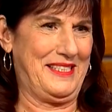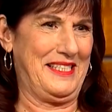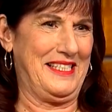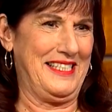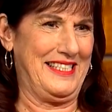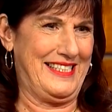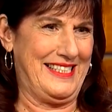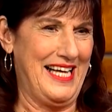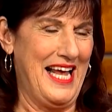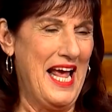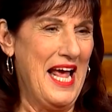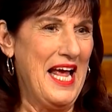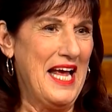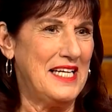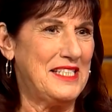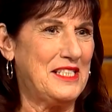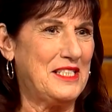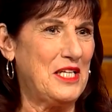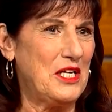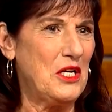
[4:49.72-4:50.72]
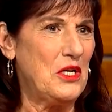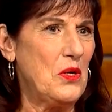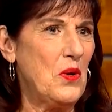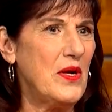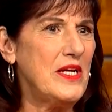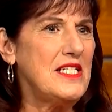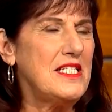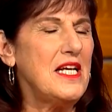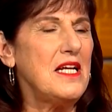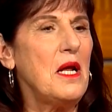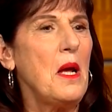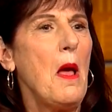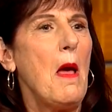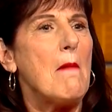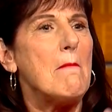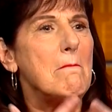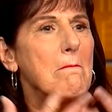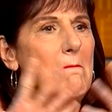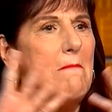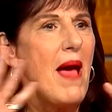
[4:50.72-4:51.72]
it's, it's, it's the
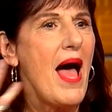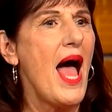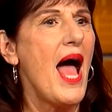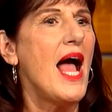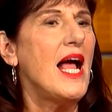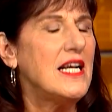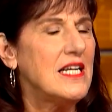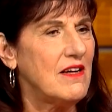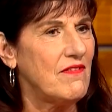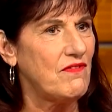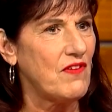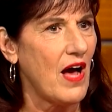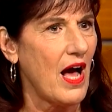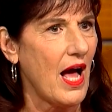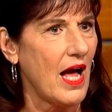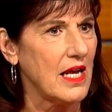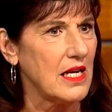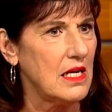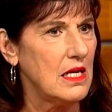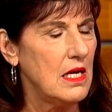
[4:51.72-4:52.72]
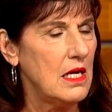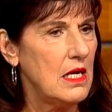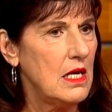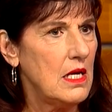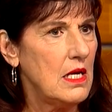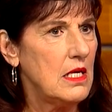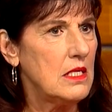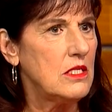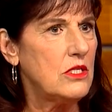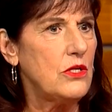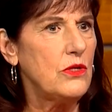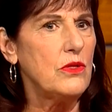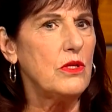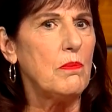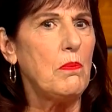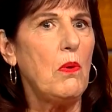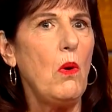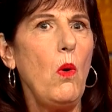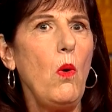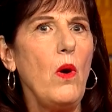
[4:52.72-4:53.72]
anointing magnified
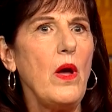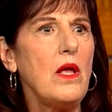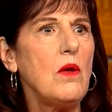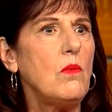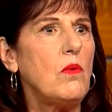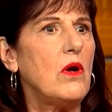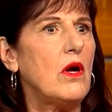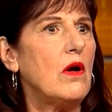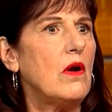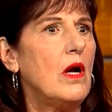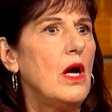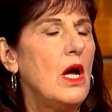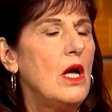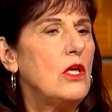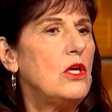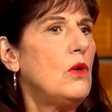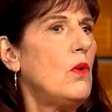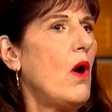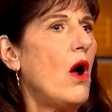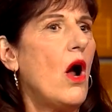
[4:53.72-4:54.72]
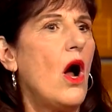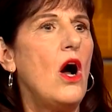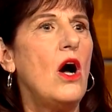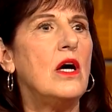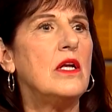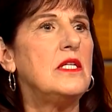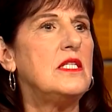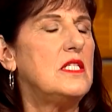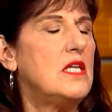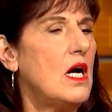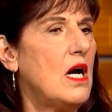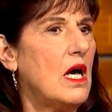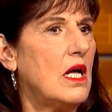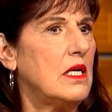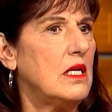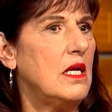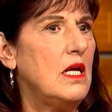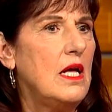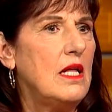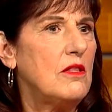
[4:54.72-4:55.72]
to the point where you are
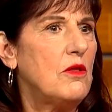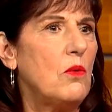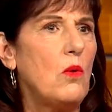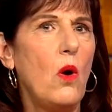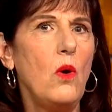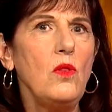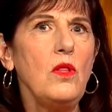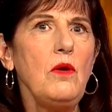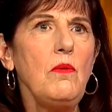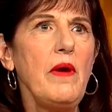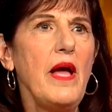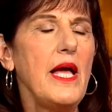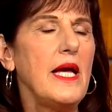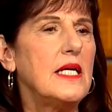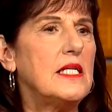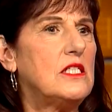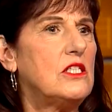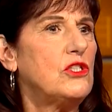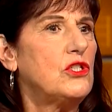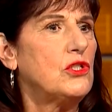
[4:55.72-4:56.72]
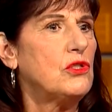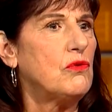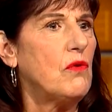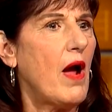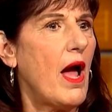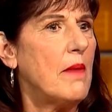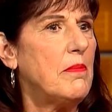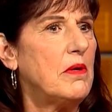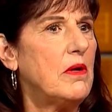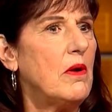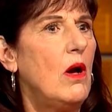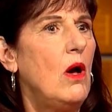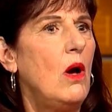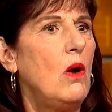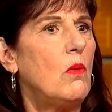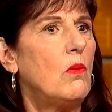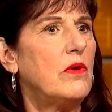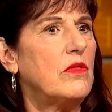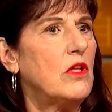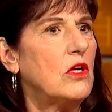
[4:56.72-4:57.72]
undone. The only way I can describe it
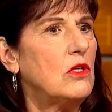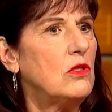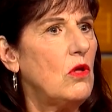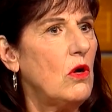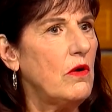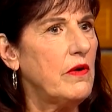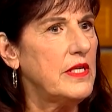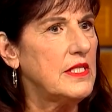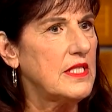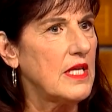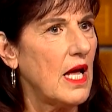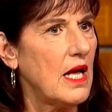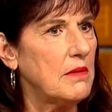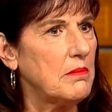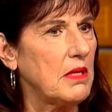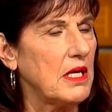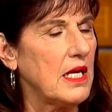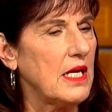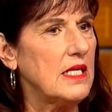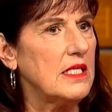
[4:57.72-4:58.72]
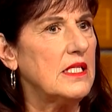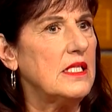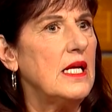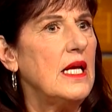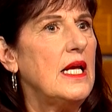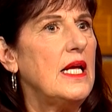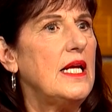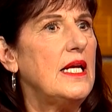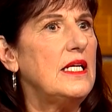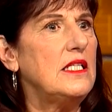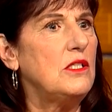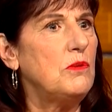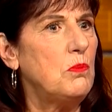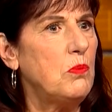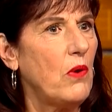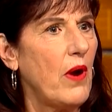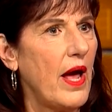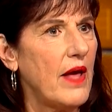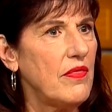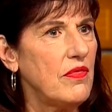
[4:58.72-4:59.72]
when the glory's on me is
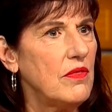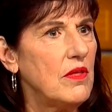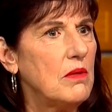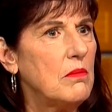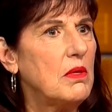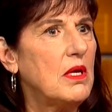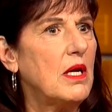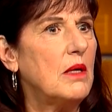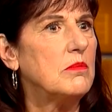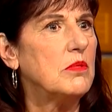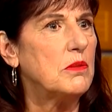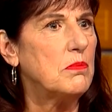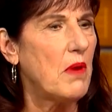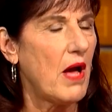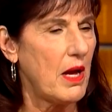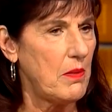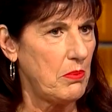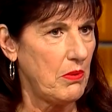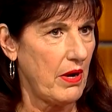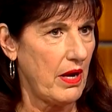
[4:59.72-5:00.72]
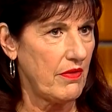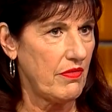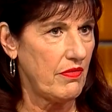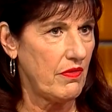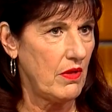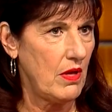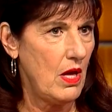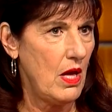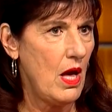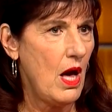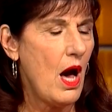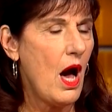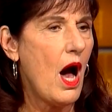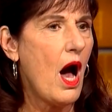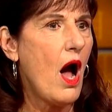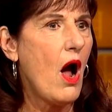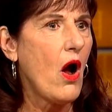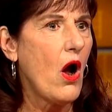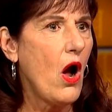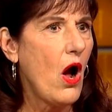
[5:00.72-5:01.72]
His breath becomes my breath.
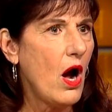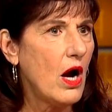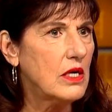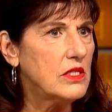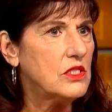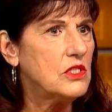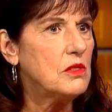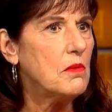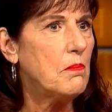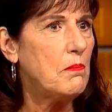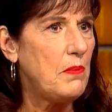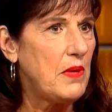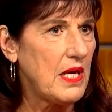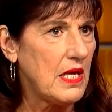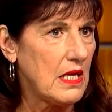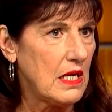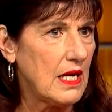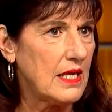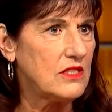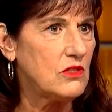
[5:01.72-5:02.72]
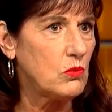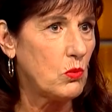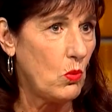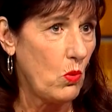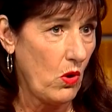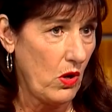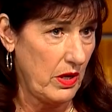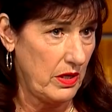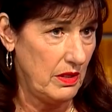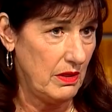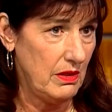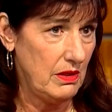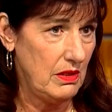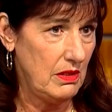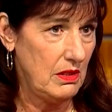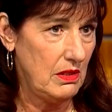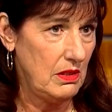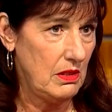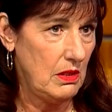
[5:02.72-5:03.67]
Our hearts beat as one.